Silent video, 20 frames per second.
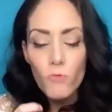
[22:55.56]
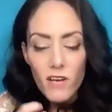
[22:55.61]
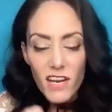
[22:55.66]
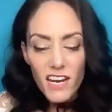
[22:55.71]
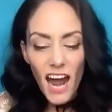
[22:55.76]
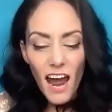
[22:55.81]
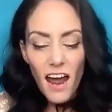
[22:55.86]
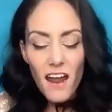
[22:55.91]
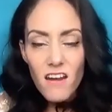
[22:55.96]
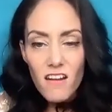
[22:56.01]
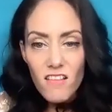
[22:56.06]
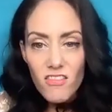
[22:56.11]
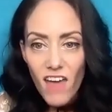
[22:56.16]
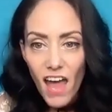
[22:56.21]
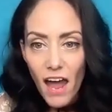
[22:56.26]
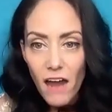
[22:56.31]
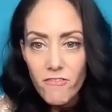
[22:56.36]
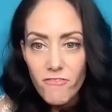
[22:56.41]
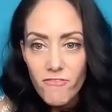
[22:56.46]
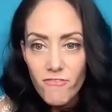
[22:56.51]
get yeah,
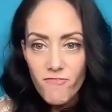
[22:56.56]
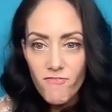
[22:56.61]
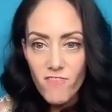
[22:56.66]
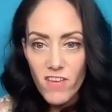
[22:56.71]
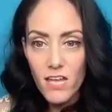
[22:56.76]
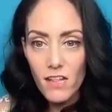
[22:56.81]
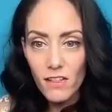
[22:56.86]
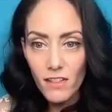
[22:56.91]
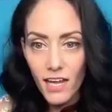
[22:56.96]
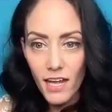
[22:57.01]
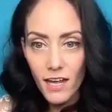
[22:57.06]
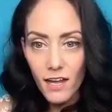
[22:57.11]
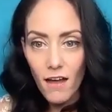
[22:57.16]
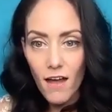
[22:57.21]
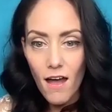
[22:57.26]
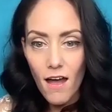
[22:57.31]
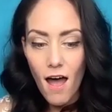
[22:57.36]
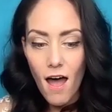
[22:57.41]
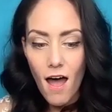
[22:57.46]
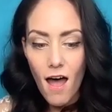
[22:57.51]
exactly. that feeling
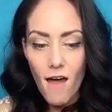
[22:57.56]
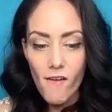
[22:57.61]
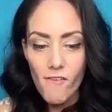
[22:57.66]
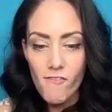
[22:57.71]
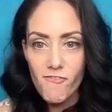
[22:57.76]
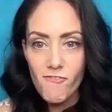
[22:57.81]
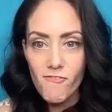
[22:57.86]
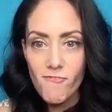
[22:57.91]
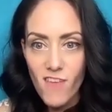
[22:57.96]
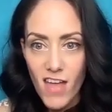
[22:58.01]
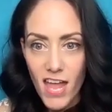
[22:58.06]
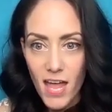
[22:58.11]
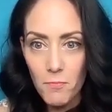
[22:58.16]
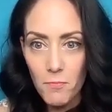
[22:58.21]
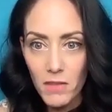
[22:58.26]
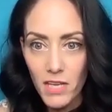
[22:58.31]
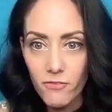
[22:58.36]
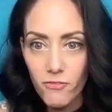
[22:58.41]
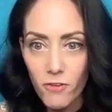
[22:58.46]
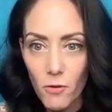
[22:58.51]
of
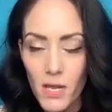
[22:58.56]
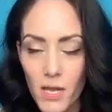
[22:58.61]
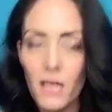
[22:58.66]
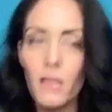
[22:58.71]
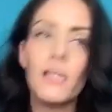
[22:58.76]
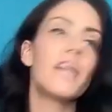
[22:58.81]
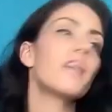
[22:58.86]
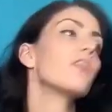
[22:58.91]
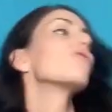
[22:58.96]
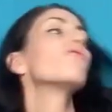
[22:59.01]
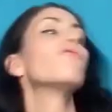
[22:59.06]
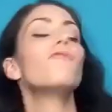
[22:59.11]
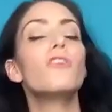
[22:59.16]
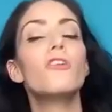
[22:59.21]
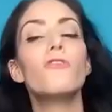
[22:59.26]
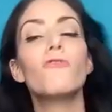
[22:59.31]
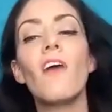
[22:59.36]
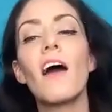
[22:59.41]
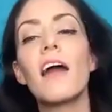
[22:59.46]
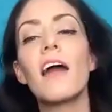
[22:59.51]
family from Mia. Like, you you
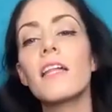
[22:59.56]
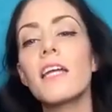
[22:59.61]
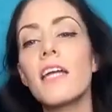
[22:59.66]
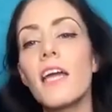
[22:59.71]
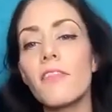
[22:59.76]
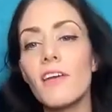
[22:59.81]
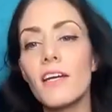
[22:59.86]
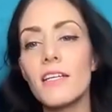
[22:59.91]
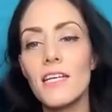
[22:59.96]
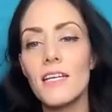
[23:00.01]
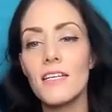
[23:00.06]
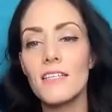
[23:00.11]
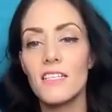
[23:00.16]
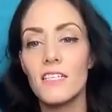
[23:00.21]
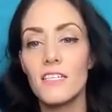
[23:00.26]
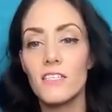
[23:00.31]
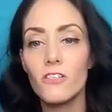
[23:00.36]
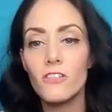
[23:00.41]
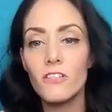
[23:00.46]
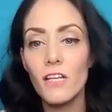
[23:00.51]
finally get that taste,
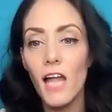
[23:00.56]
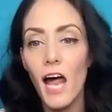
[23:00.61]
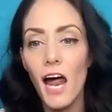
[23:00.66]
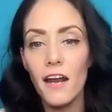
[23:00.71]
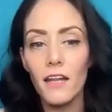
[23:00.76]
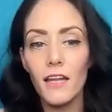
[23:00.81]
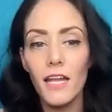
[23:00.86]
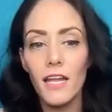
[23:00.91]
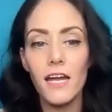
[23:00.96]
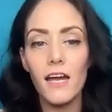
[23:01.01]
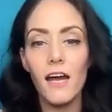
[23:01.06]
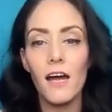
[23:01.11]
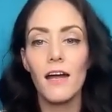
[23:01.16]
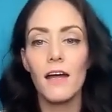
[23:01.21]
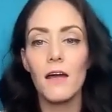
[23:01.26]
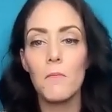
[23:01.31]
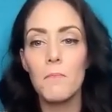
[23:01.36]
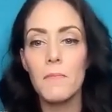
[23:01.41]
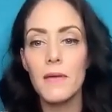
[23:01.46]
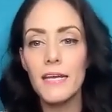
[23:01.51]
because there's a lot of like
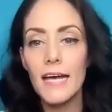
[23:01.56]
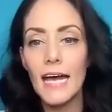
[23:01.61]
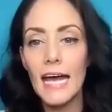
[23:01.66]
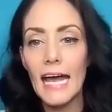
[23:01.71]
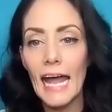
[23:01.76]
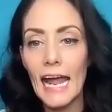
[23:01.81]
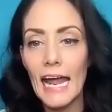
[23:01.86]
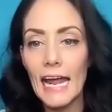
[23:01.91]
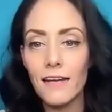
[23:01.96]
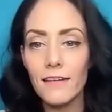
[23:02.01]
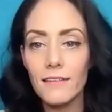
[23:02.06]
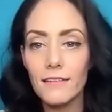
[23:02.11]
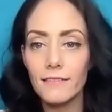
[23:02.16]
Mia hate,